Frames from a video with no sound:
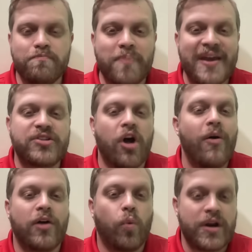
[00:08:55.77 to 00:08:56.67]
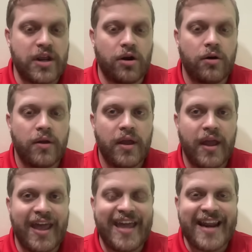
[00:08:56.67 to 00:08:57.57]
based all on 1 year.
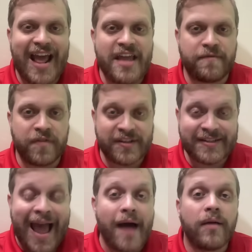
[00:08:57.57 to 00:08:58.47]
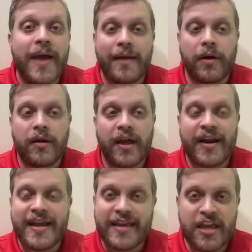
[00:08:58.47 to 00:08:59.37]
And if this is Alabama,
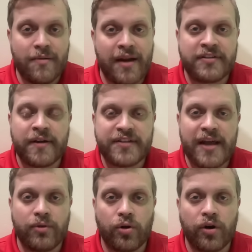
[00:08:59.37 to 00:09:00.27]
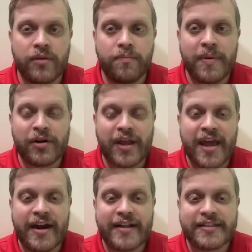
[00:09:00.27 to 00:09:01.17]
and I get you might have a tough time luring bigger
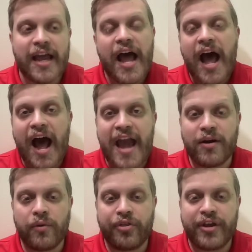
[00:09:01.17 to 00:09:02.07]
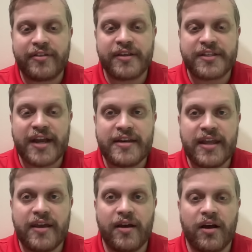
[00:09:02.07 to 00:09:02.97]
candidates, I don't think this
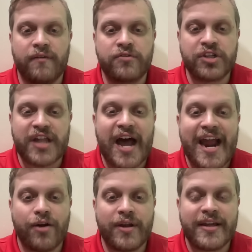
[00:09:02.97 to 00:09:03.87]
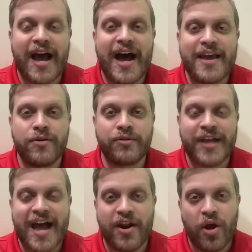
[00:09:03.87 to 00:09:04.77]
idea of just hiring a guy who's
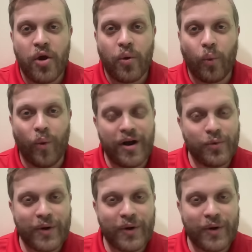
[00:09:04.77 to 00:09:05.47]
had one